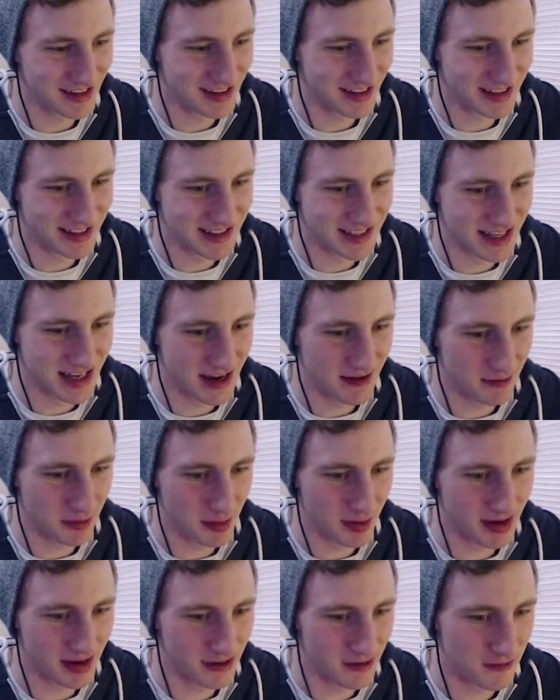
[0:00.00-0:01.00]
you can see
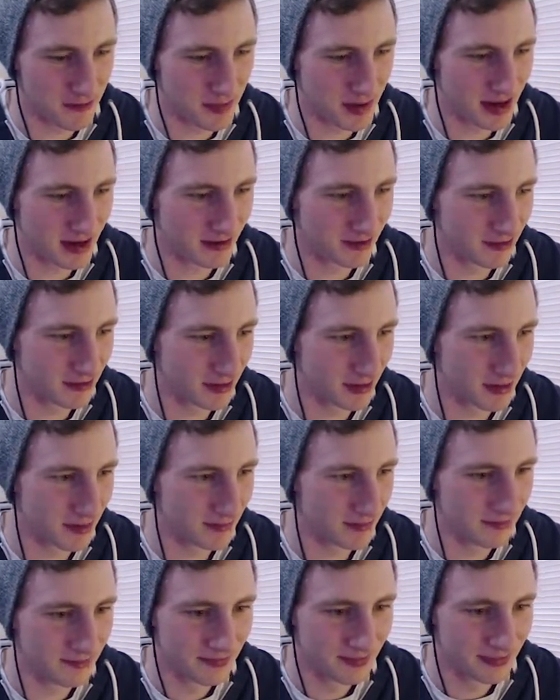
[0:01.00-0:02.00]
everywhere you've been from